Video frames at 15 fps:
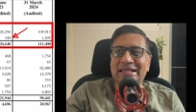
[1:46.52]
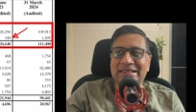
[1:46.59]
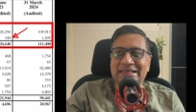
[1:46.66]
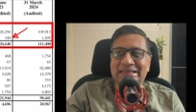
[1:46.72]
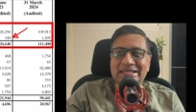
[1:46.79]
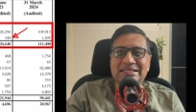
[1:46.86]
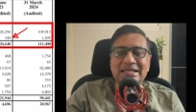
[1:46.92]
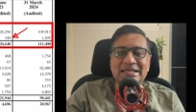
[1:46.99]

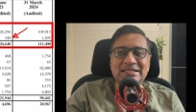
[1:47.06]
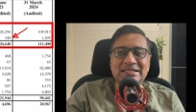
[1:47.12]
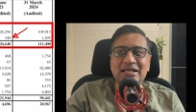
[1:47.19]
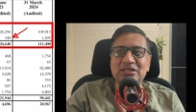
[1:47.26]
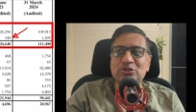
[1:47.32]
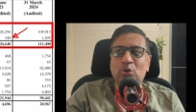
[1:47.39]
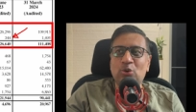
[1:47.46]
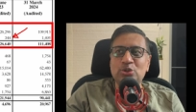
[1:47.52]
This is the
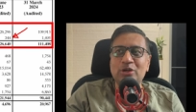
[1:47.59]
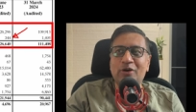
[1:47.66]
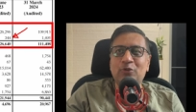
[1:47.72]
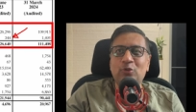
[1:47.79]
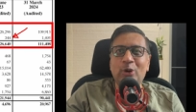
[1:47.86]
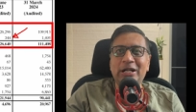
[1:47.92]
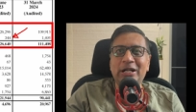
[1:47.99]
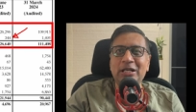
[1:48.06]
source of
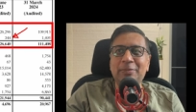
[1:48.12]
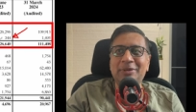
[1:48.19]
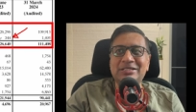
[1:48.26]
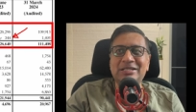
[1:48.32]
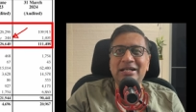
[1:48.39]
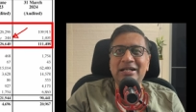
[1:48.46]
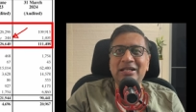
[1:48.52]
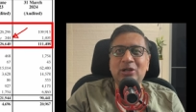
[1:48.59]

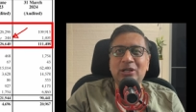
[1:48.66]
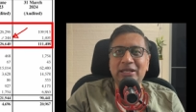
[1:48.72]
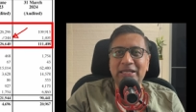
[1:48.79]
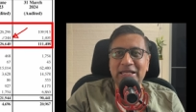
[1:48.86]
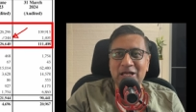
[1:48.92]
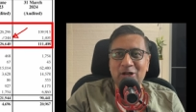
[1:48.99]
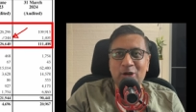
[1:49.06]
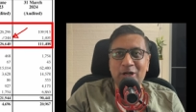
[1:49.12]
20%
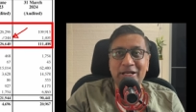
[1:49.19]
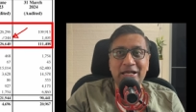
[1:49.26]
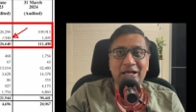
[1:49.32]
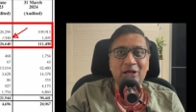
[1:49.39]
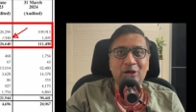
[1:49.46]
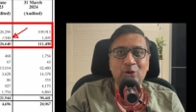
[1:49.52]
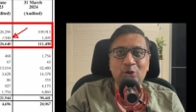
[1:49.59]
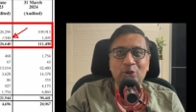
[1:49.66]
year on year
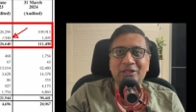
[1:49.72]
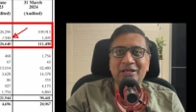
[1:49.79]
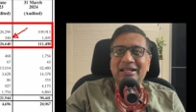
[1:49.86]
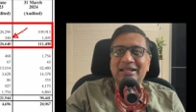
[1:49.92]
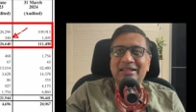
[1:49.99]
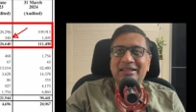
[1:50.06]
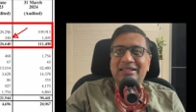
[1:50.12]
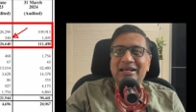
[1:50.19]
growth
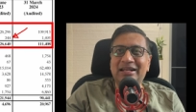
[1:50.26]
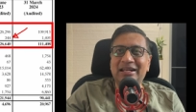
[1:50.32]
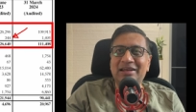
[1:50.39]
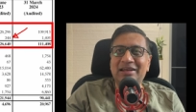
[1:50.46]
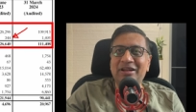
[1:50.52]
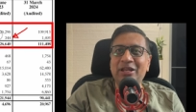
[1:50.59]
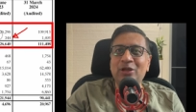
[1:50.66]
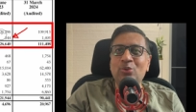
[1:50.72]
the
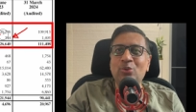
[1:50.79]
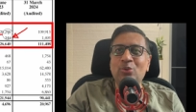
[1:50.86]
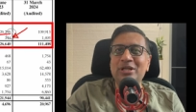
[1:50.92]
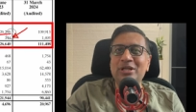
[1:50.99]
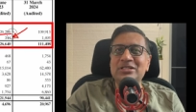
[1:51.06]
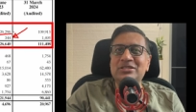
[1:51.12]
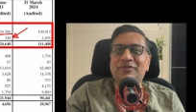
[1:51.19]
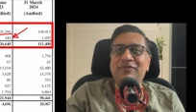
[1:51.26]
revenue
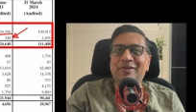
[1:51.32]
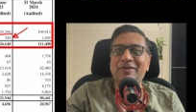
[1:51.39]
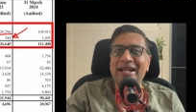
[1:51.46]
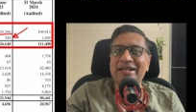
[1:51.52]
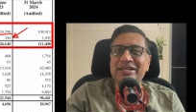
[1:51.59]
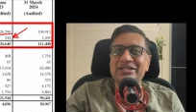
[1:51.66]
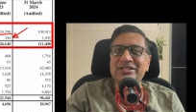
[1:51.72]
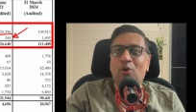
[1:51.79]
is
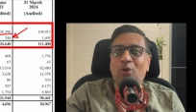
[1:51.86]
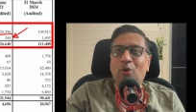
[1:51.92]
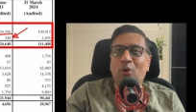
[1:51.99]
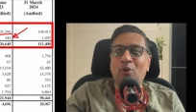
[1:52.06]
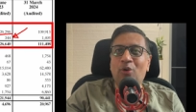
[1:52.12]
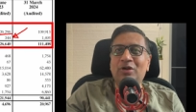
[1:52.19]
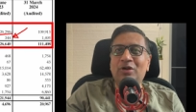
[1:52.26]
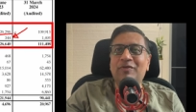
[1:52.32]
flattish
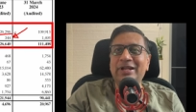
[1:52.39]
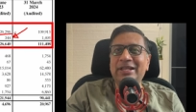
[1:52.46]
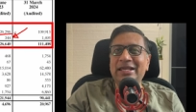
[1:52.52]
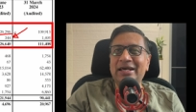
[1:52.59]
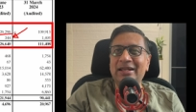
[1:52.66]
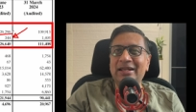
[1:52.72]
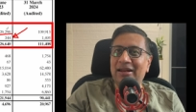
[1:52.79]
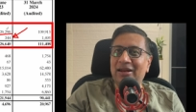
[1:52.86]
over one
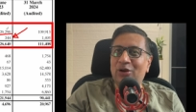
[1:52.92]
year,